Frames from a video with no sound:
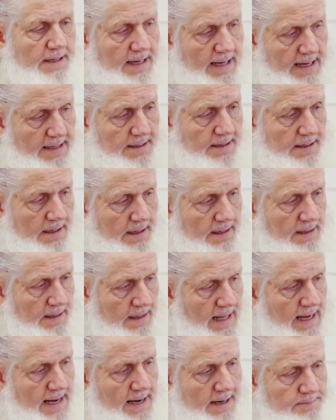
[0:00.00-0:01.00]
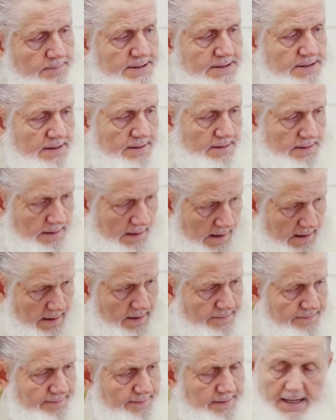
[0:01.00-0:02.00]
And lam is a
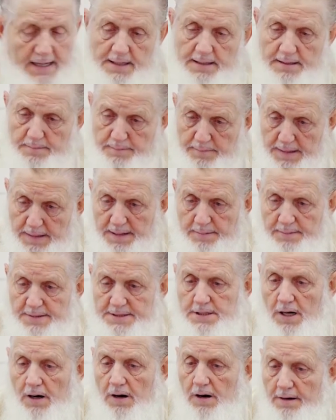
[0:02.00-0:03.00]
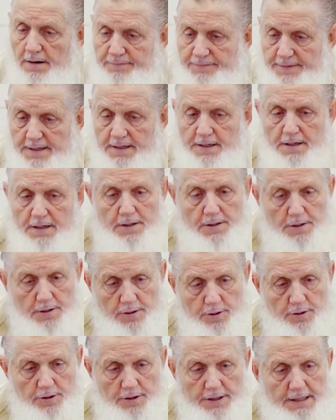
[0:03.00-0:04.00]
harf and mim is a harf and
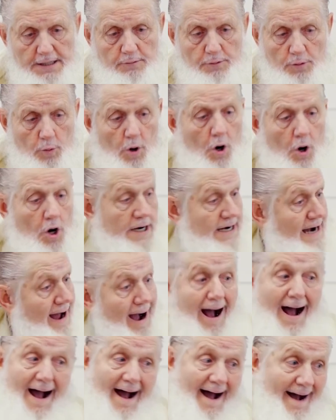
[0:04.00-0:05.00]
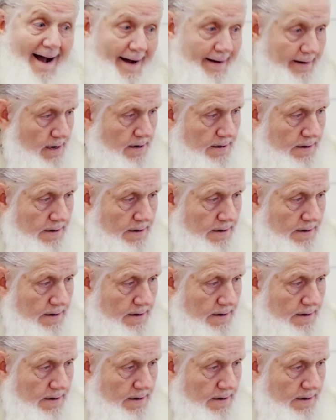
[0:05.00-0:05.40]
you're going to get reward. Ha!